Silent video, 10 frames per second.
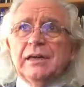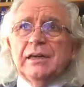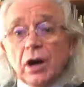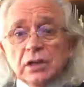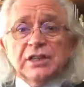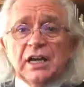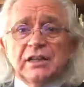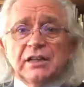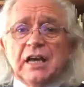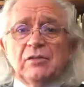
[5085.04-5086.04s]
It was,
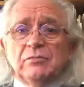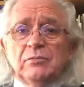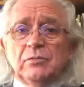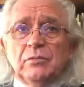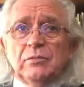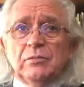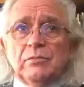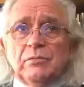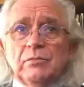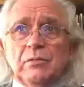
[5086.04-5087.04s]
and
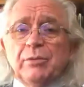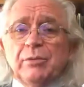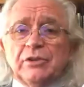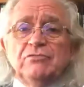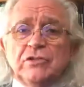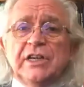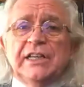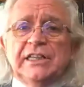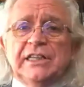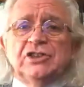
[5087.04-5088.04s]
everybody
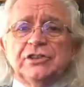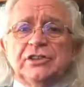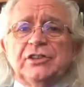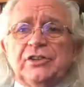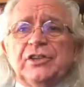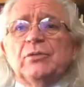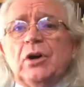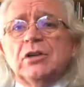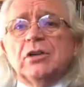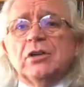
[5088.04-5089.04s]
really enjoyed it. And the thing
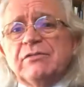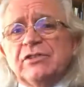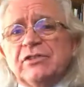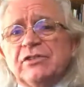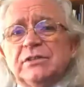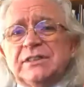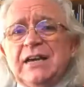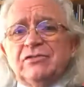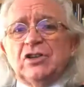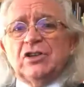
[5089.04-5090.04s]
was, everything was
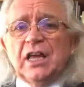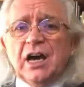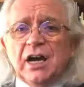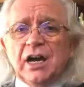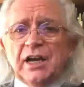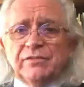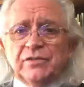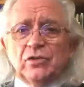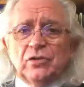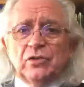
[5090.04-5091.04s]
left online
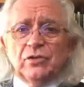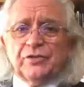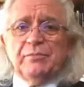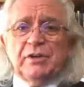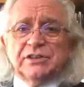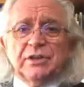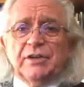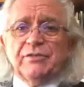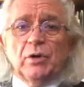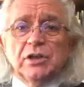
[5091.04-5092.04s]
for 3 months, or
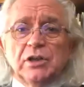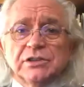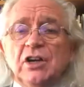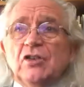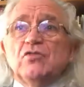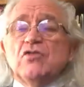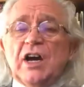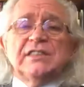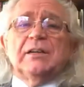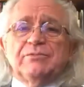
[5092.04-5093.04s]
whatever it was,
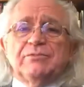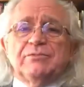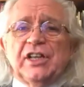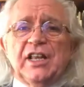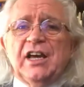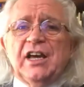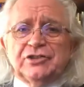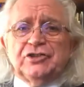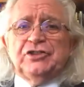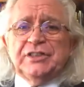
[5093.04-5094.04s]
right up to the
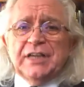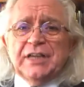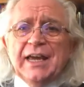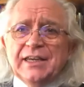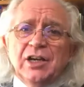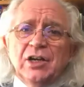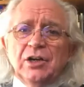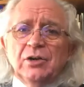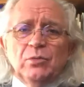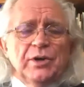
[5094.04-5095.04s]
last day.
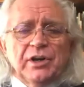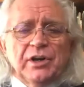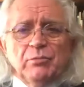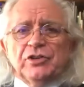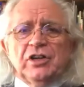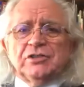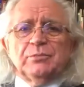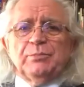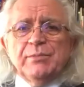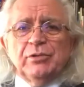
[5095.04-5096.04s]
We got more than
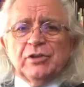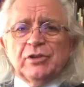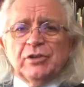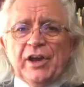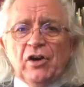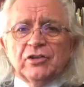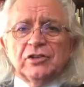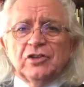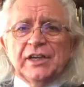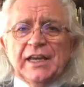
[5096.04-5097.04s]
100 people going on
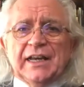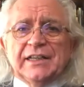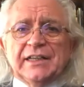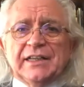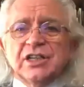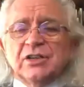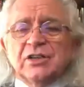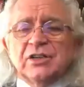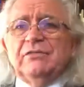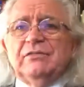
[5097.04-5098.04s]
and looking at it. So,
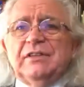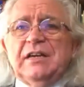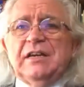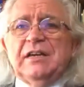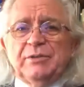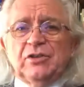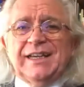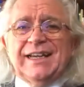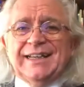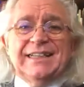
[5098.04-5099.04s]
you know, they must have been
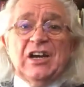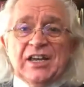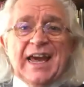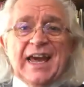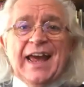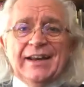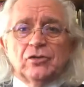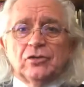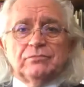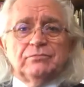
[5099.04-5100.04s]
looking at it again,
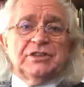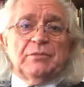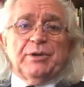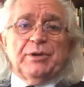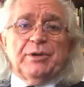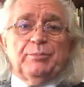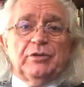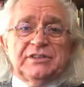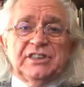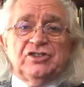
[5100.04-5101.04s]
or some people
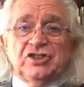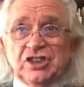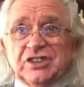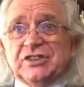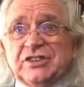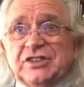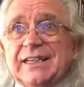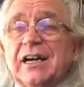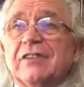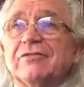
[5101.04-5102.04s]
bought in just to get
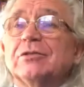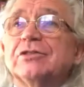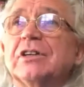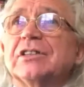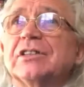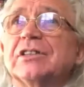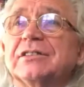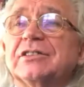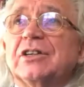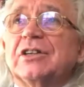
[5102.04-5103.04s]
it afterwards rather than
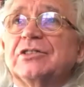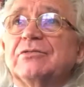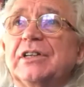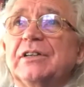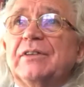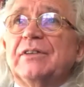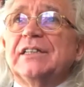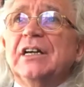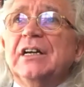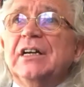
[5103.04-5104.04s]
go to the real
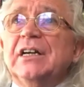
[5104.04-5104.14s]
event.